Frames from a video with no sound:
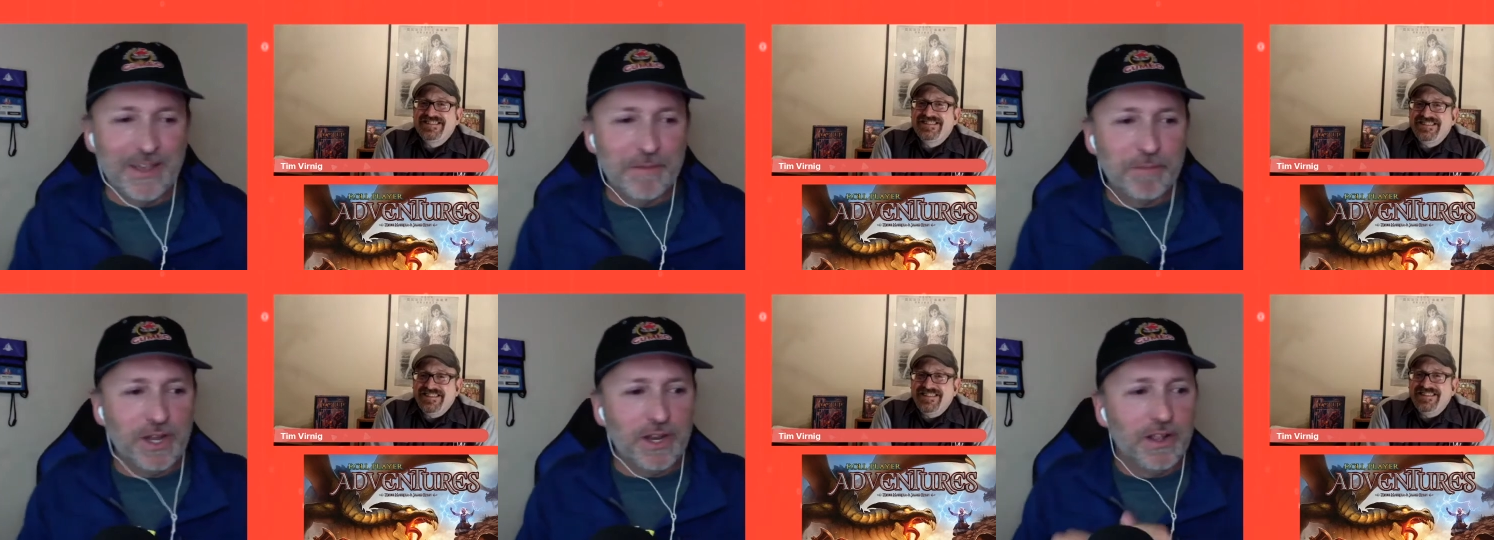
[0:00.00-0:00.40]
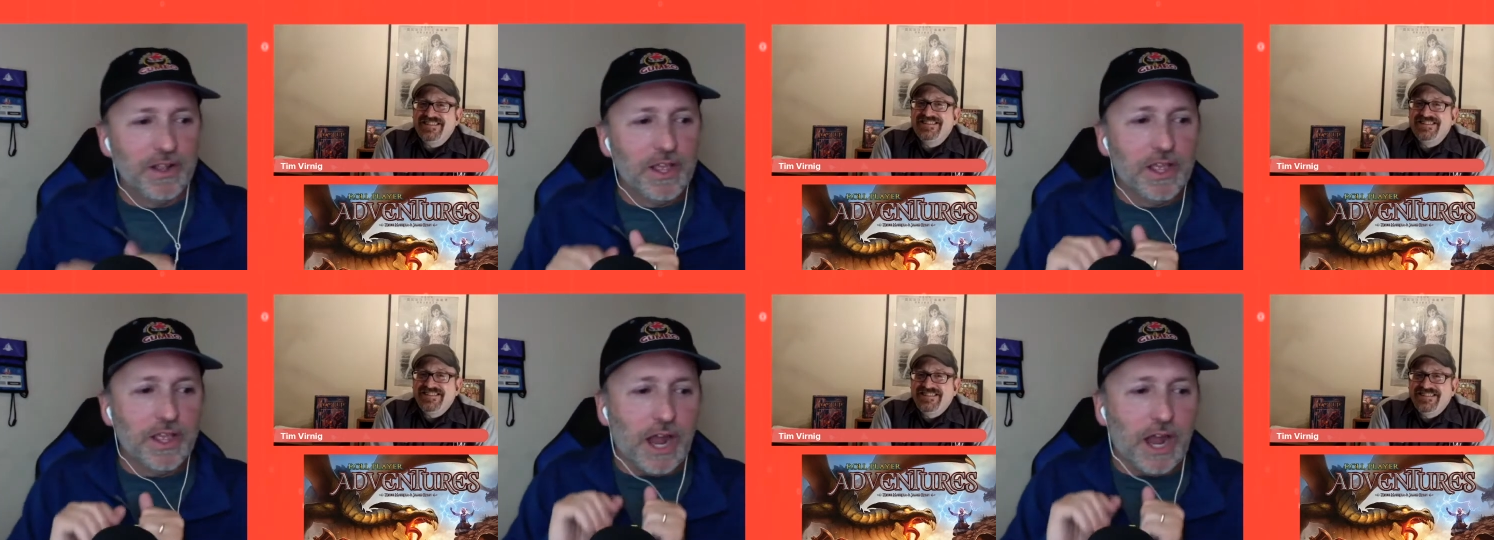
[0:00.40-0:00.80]
Speaker 1: But
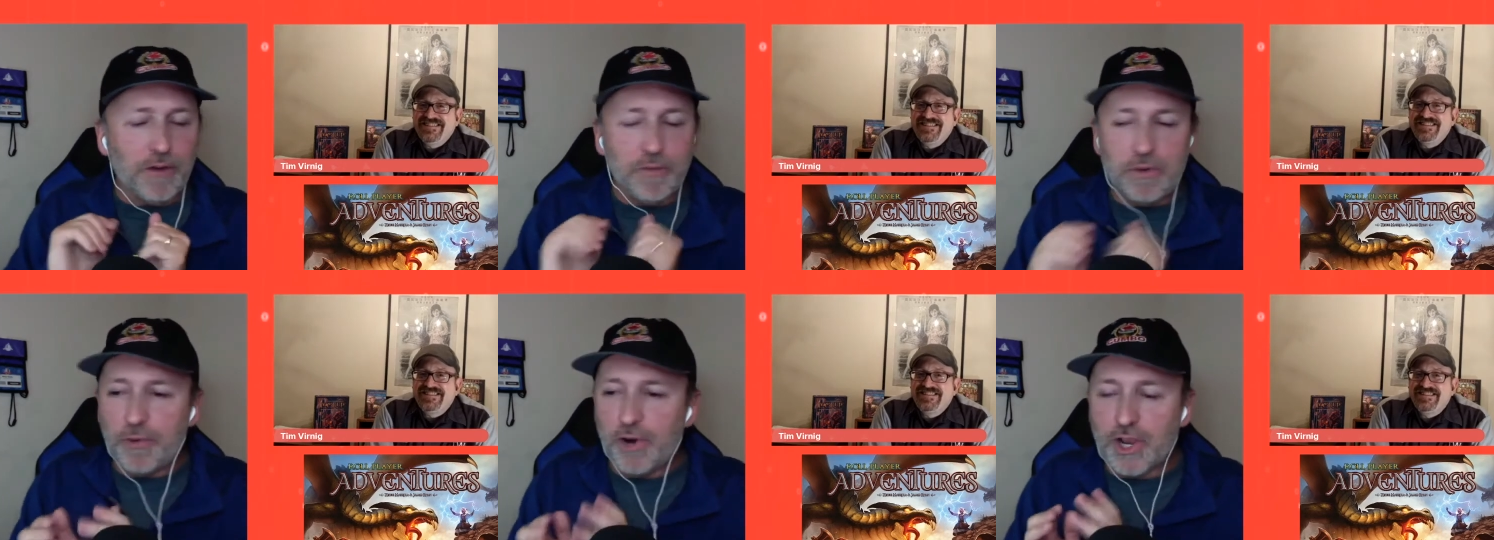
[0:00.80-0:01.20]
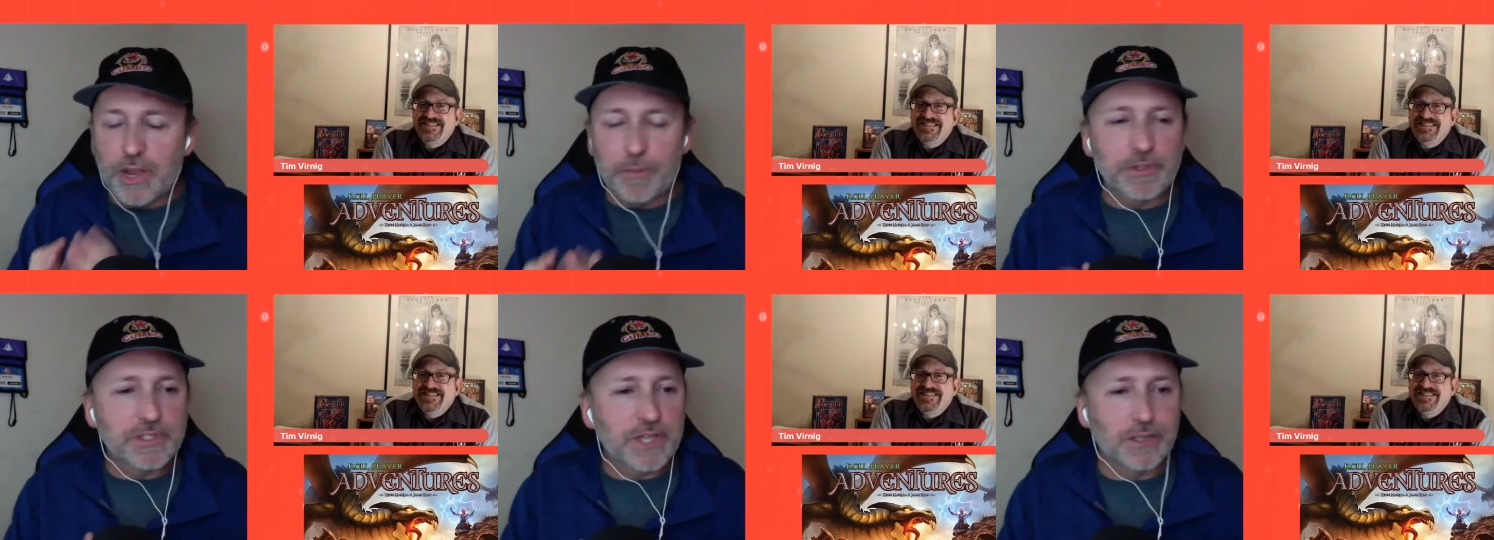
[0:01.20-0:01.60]
I remember a
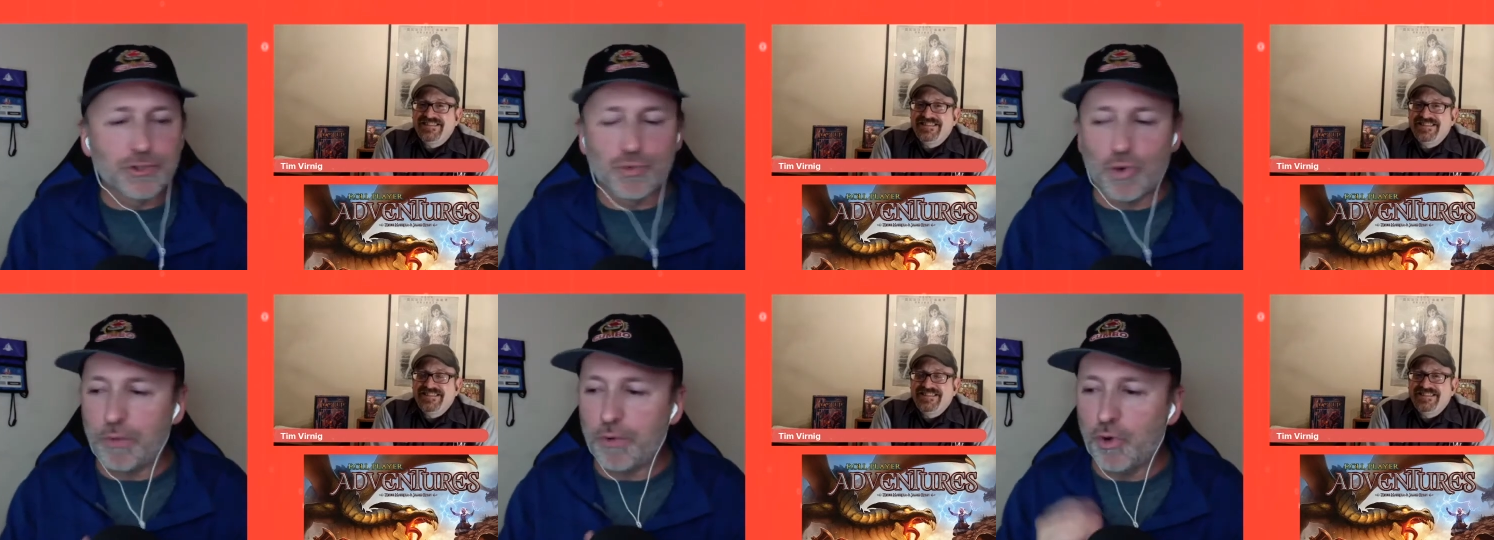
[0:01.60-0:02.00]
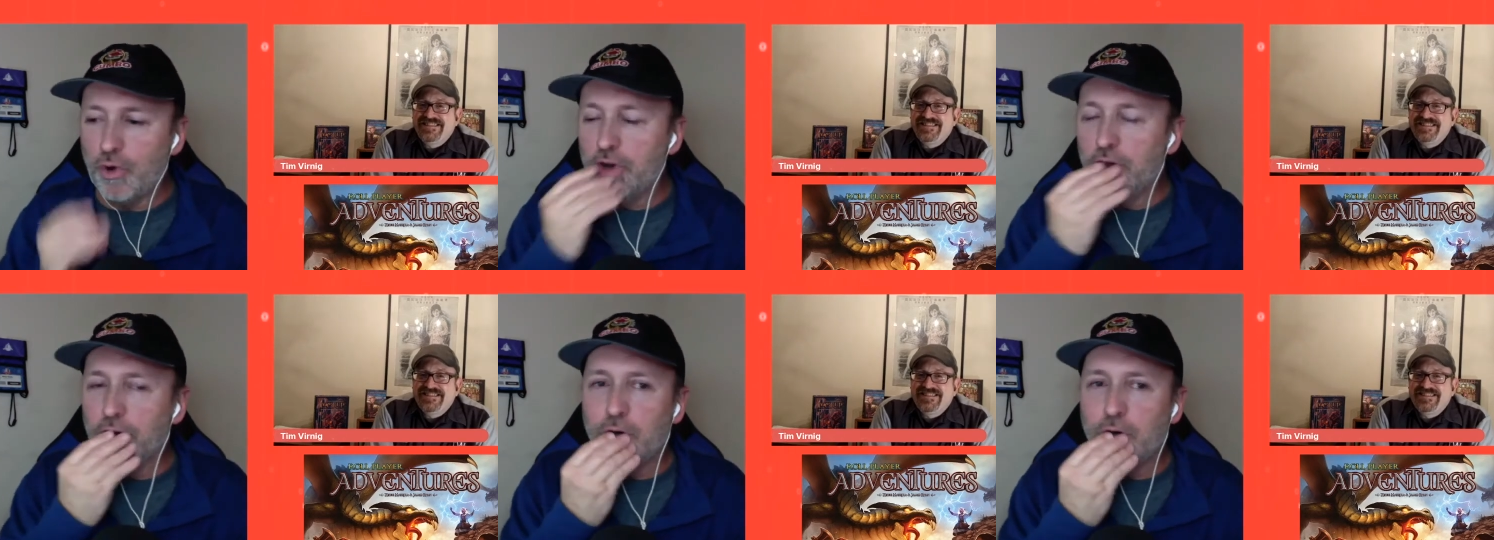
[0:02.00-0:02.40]
couple of times where I'm
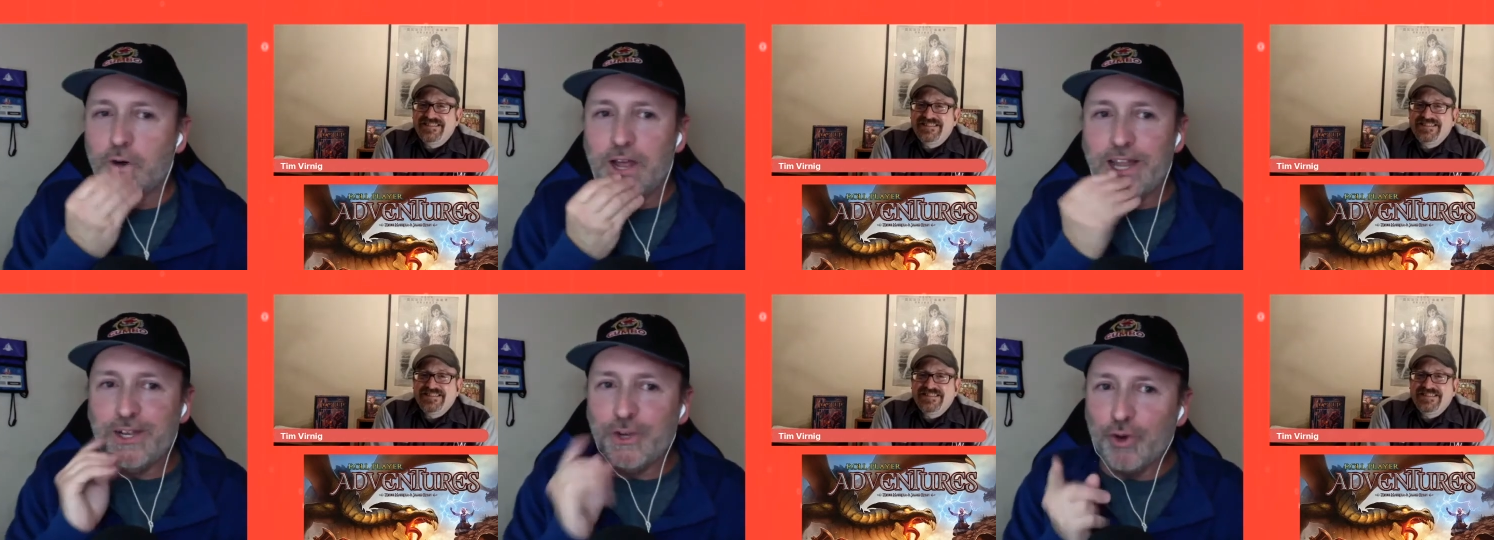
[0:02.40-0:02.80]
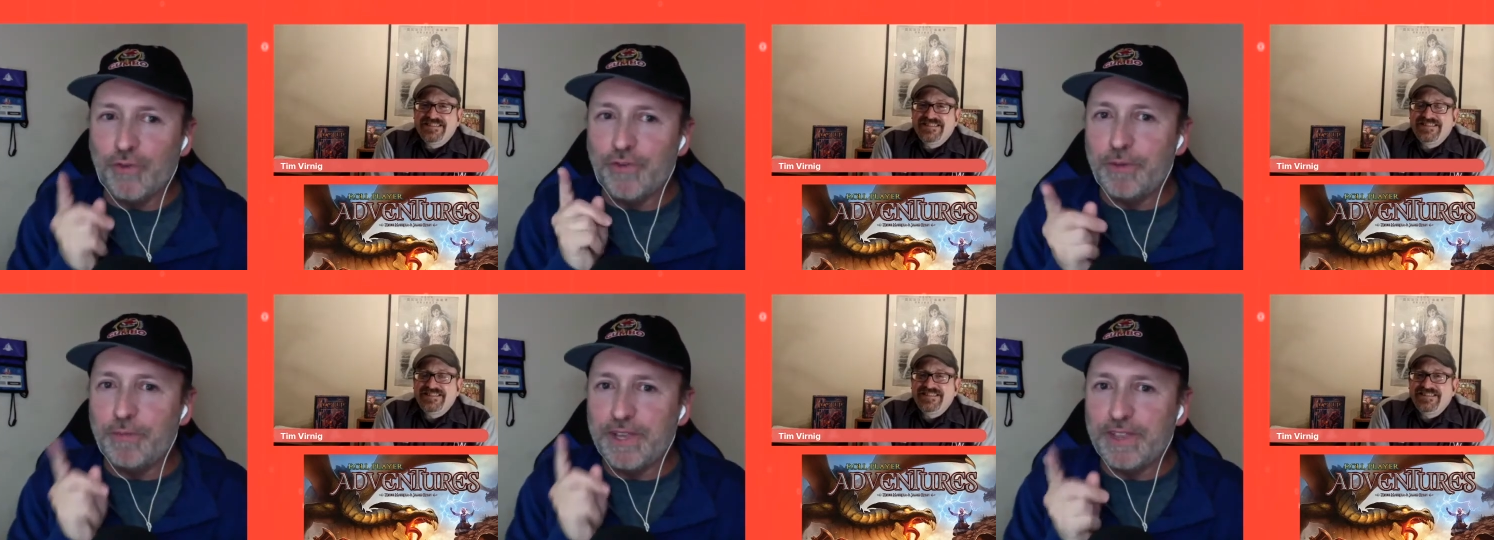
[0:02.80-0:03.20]
going, oh, I know
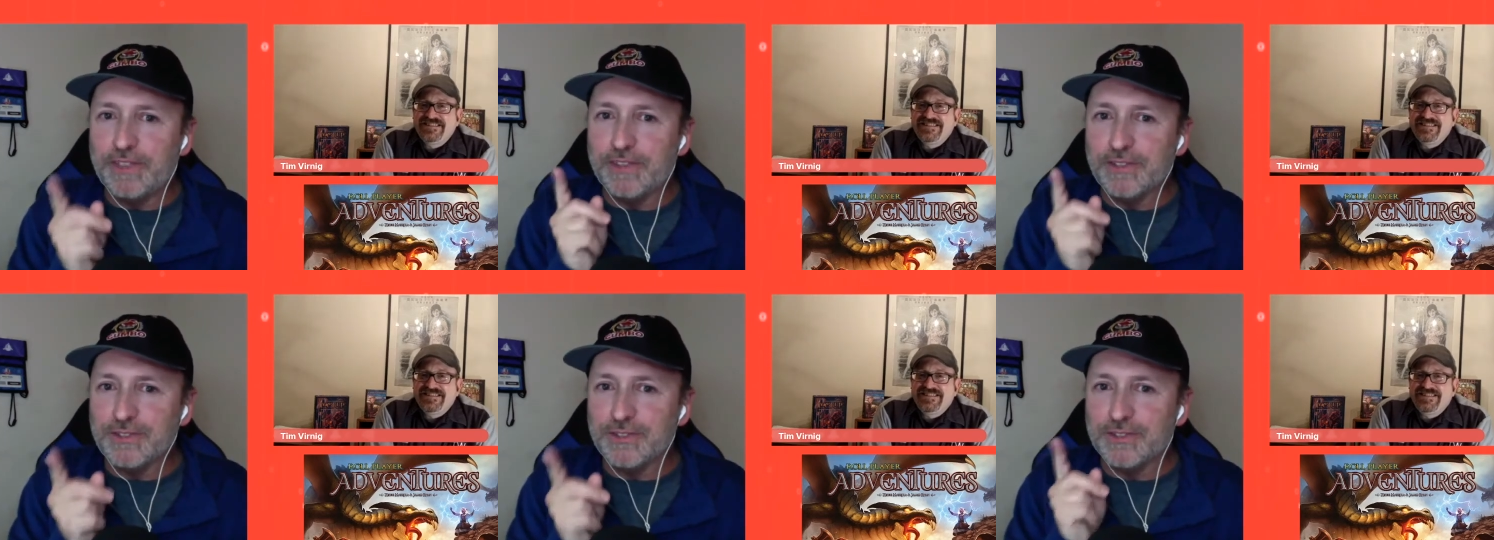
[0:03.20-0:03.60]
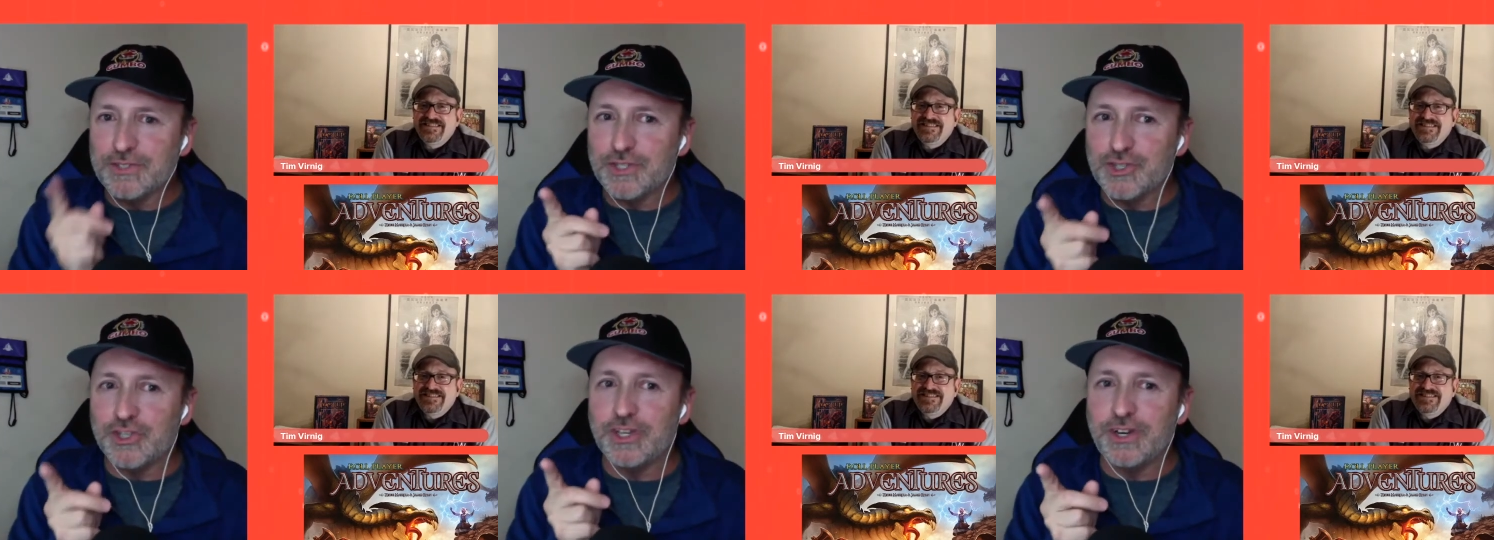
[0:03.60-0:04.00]
if I make this
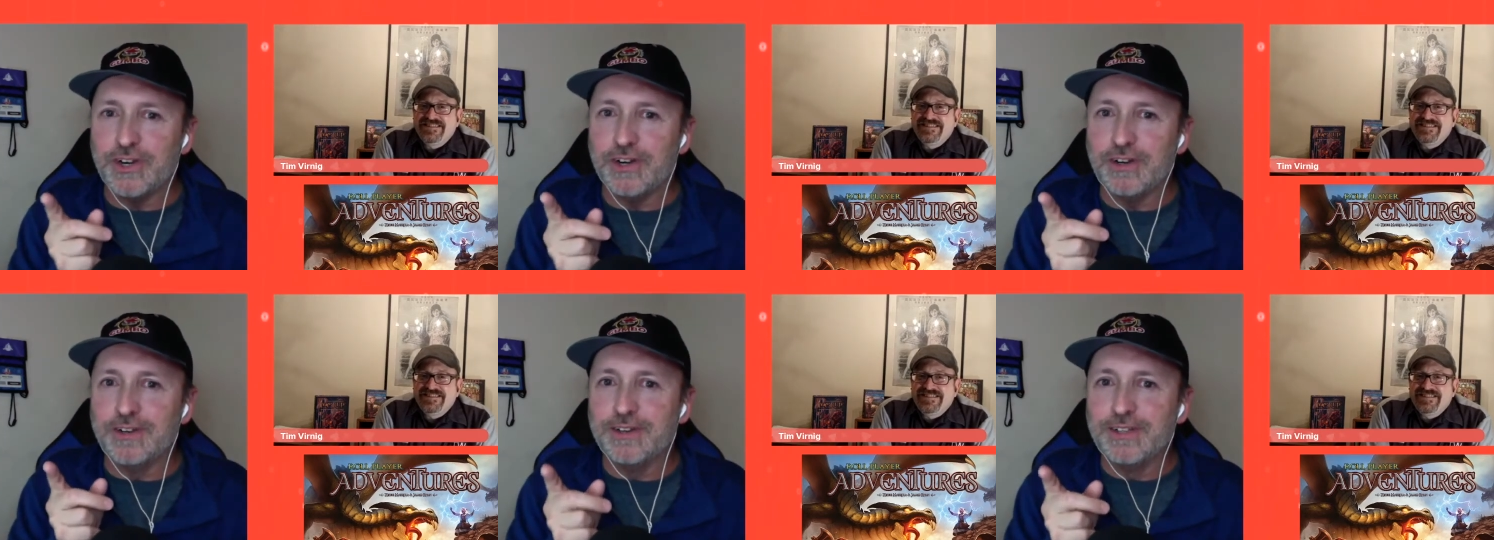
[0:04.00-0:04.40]
decision here,